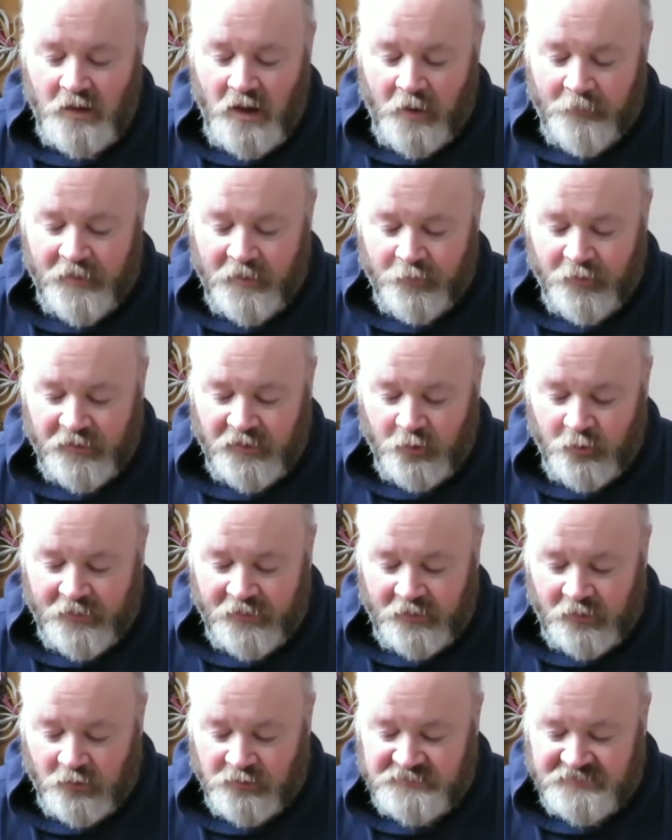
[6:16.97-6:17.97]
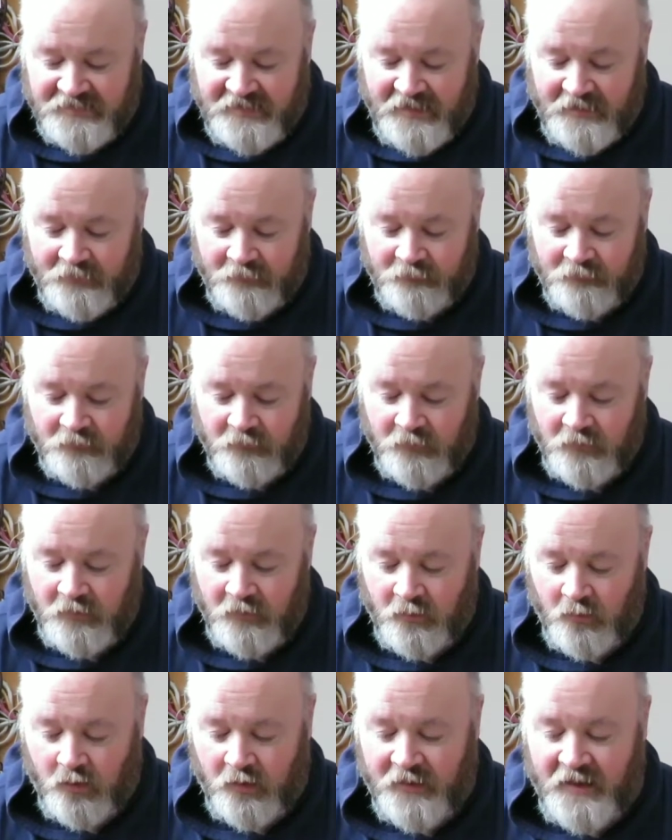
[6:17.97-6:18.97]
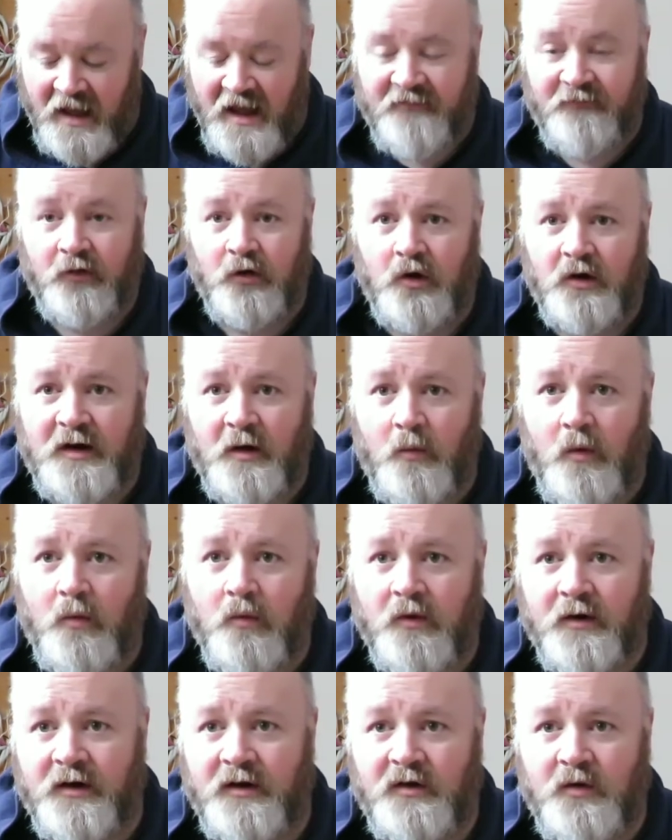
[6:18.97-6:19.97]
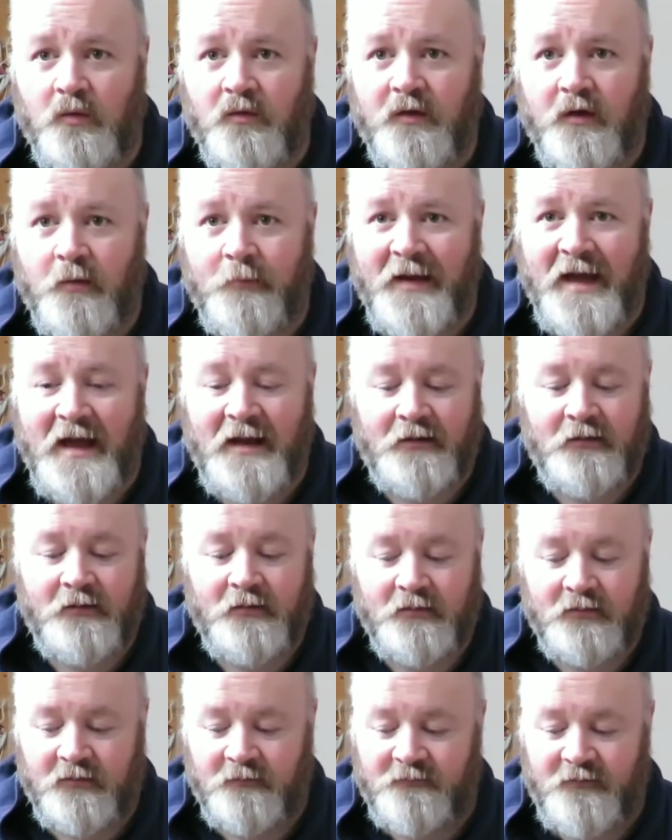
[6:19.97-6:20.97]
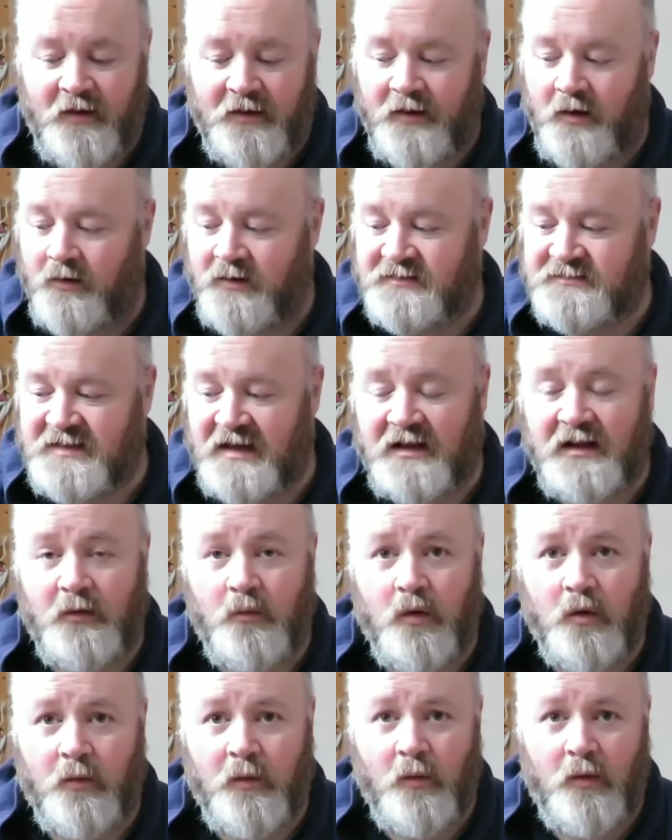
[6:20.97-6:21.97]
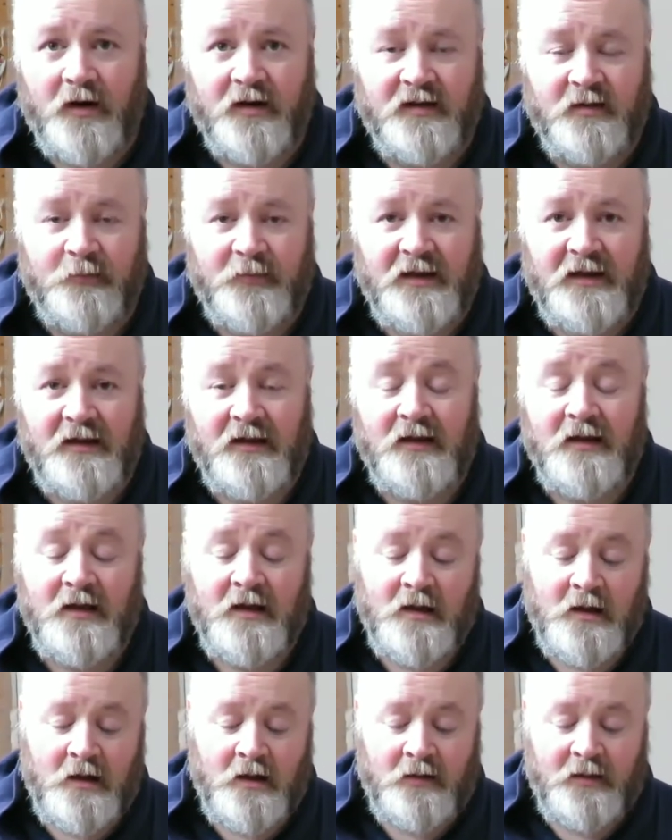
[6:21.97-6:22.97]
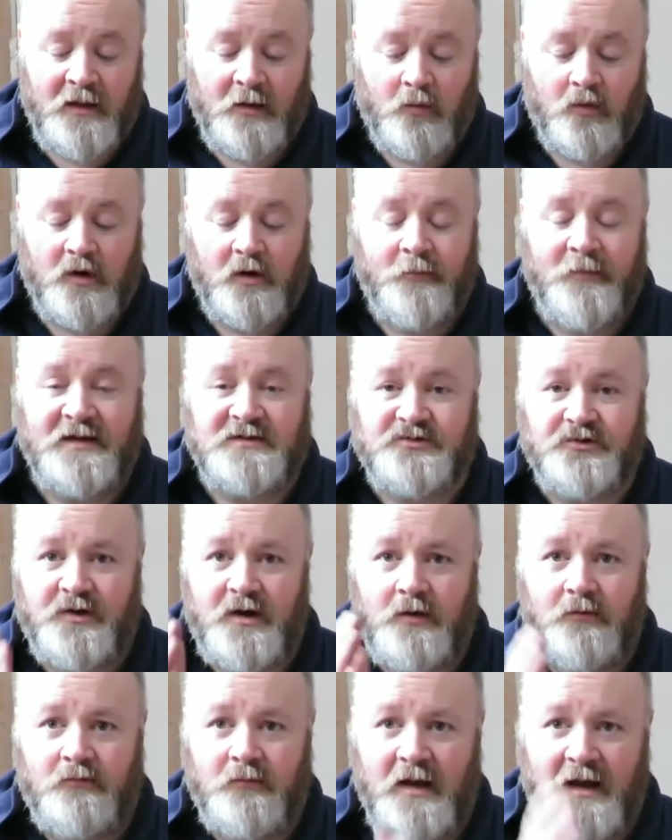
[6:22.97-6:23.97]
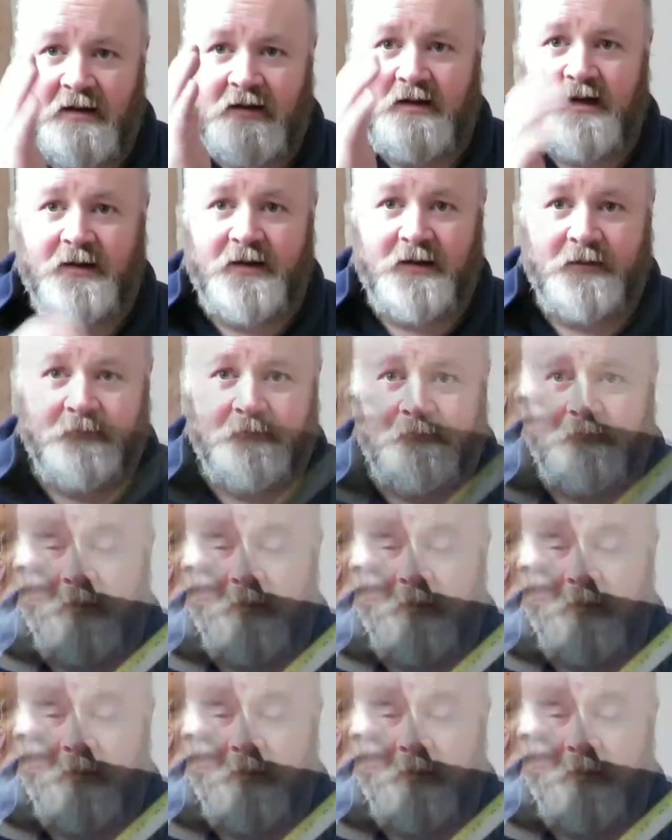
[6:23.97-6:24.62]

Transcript: I'm going to bring you in close again. We're going to have a look at what we're going to do with our band to find out exactly where we want it to be. Then we're going to measure it out and cut it.